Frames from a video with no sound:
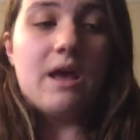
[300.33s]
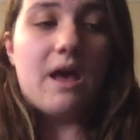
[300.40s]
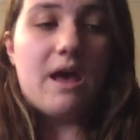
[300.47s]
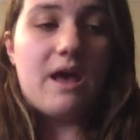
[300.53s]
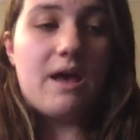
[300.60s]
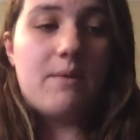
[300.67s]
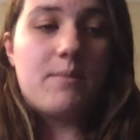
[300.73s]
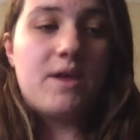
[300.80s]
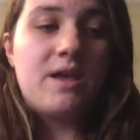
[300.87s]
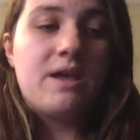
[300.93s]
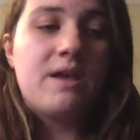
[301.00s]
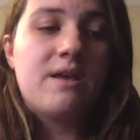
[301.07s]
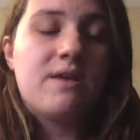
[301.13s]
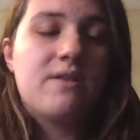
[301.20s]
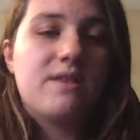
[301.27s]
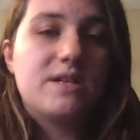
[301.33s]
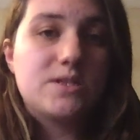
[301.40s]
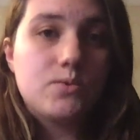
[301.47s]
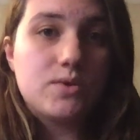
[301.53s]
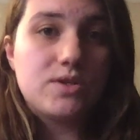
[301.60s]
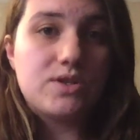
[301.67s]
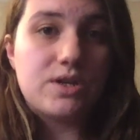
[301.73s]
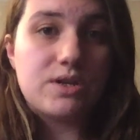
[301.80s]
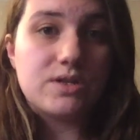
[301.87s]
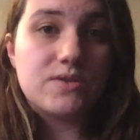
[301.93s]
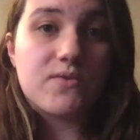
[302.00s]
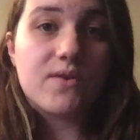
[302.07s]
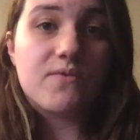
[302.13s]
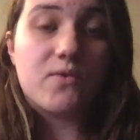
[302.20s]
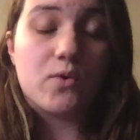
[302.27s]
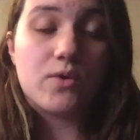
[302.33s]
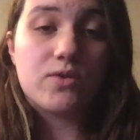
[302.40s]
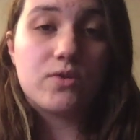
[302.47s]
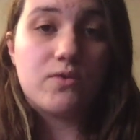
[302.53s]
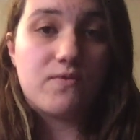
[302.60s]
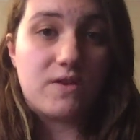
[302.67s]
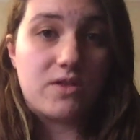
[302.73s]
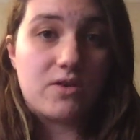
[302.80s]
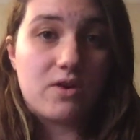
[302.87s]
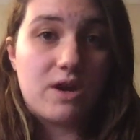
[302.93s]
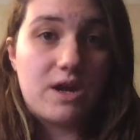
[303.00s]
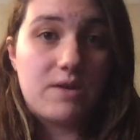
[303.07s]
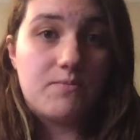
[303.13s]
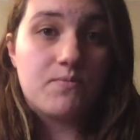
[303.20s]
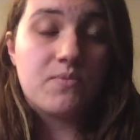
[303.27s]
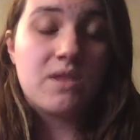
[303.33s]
Um, this was used for 4th through 5th grade,